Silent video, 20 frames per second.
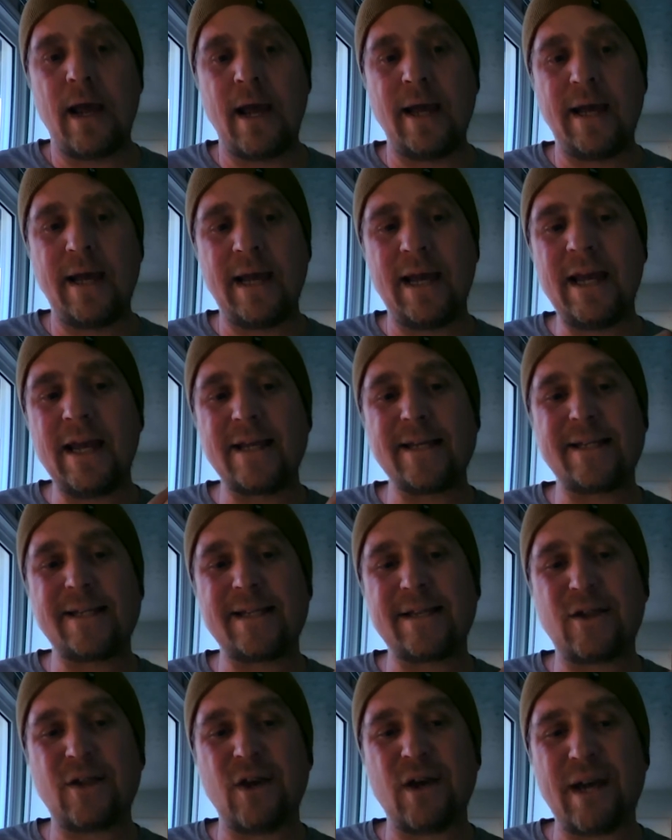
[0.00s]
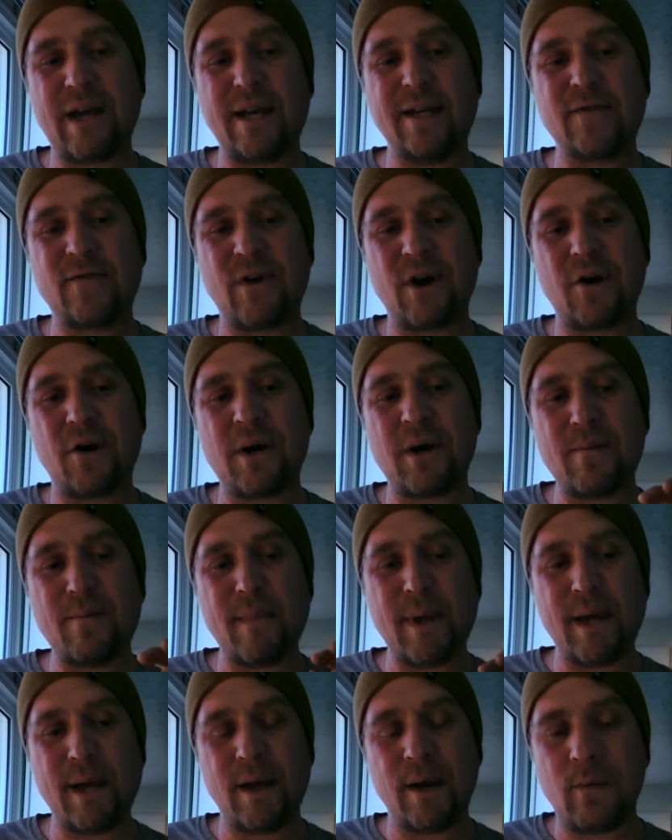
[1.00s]
and he is the, he is very
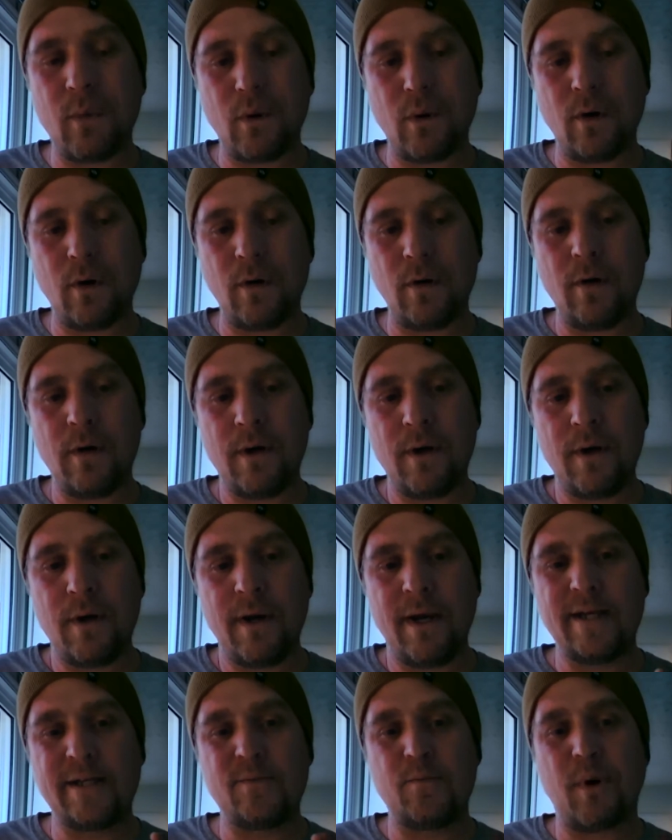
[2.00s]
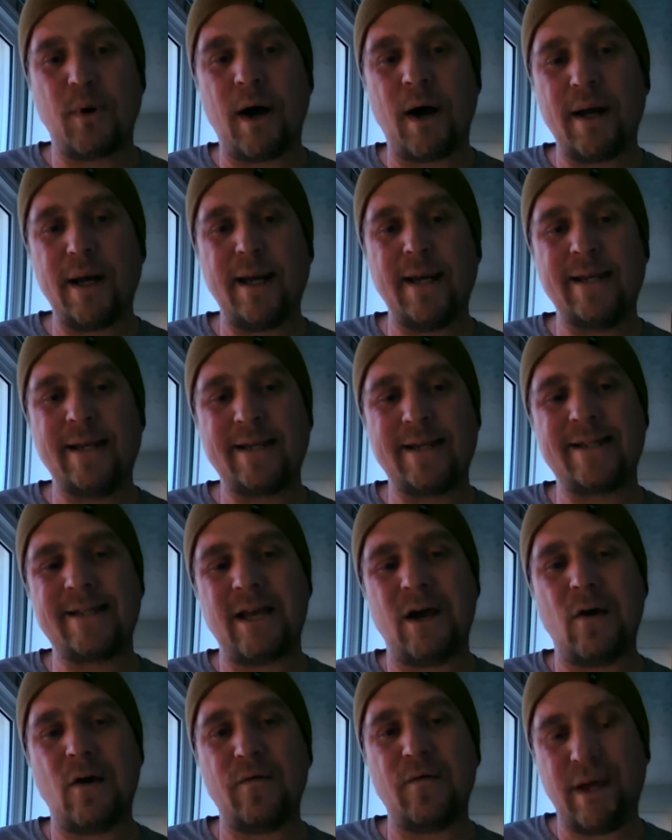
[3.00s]
minimal his body
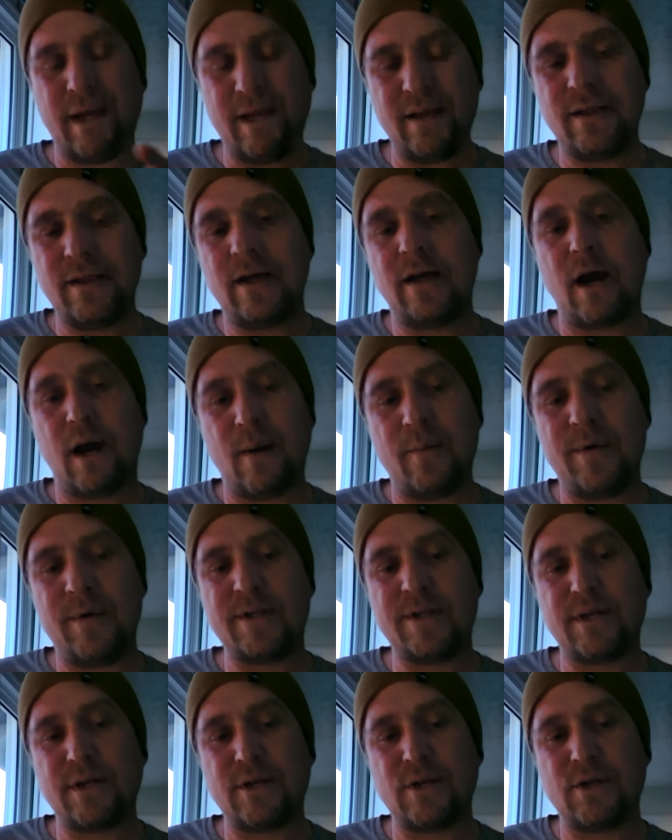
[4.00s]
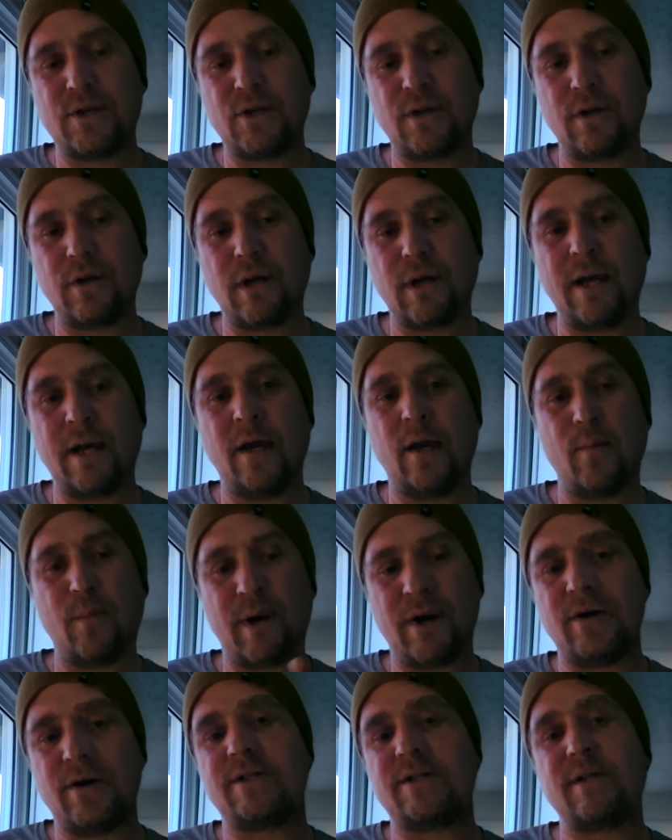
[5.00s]
itself in the composition in
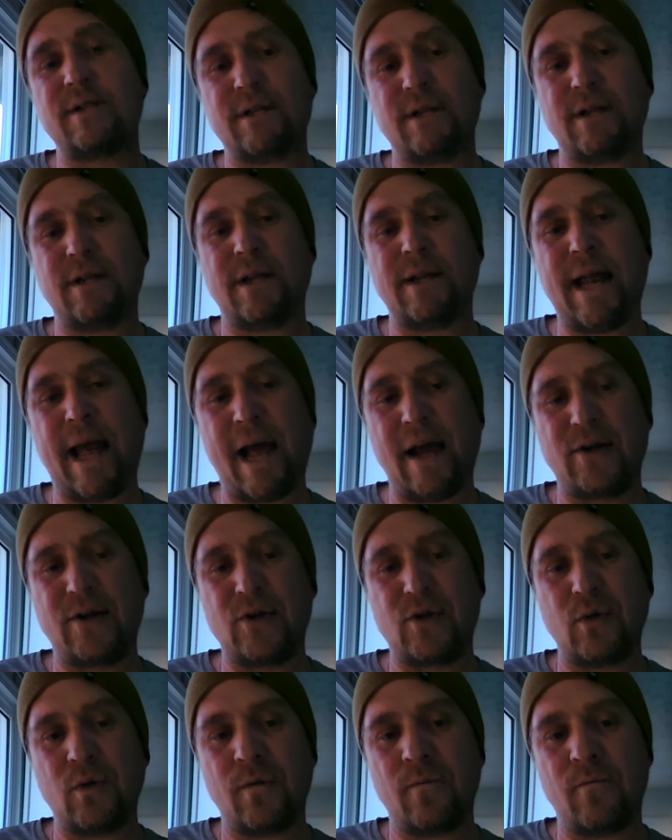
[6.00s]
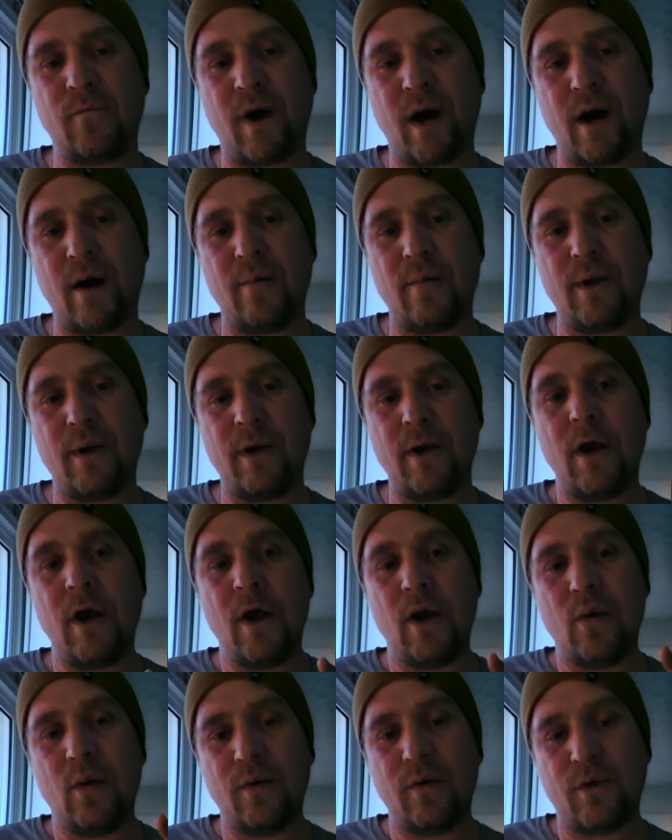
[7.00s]
comparison to the natural environment
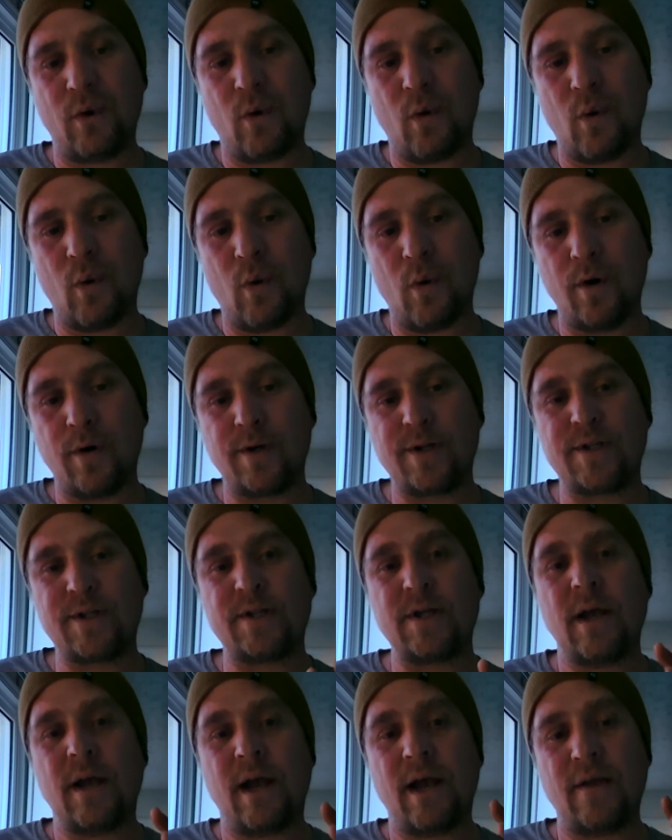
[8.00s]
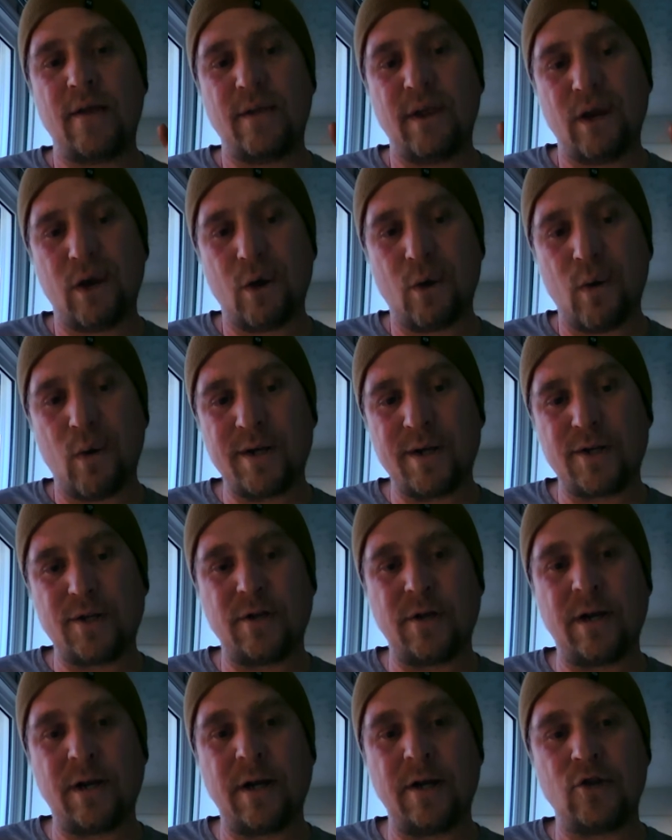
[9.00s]
with the horse and the
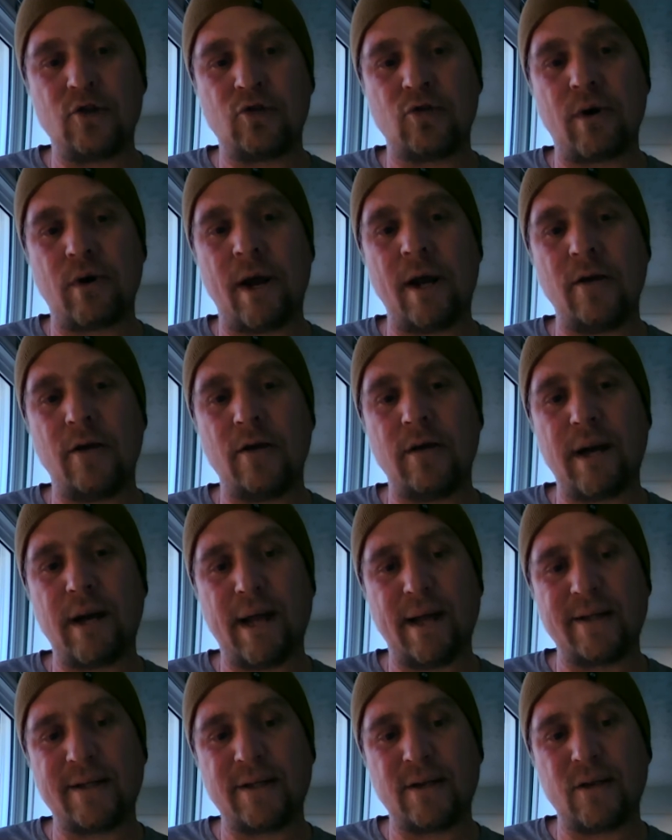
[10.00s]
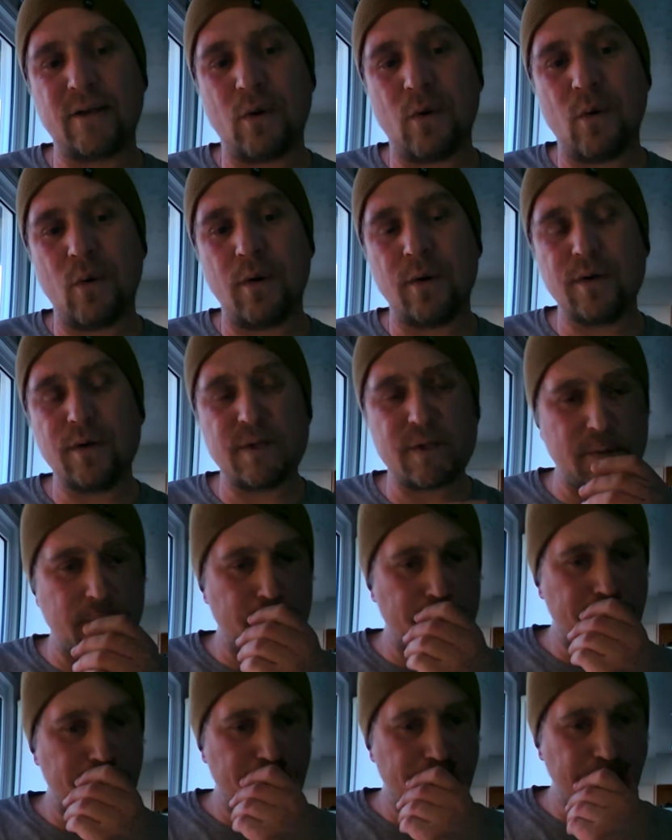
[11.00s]
equestrian trainer next to the
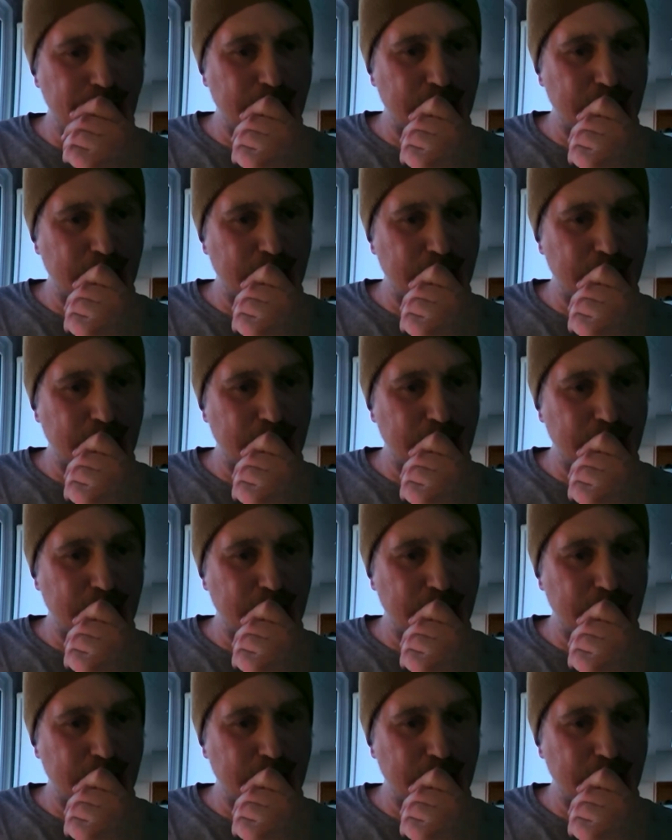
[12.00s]
horse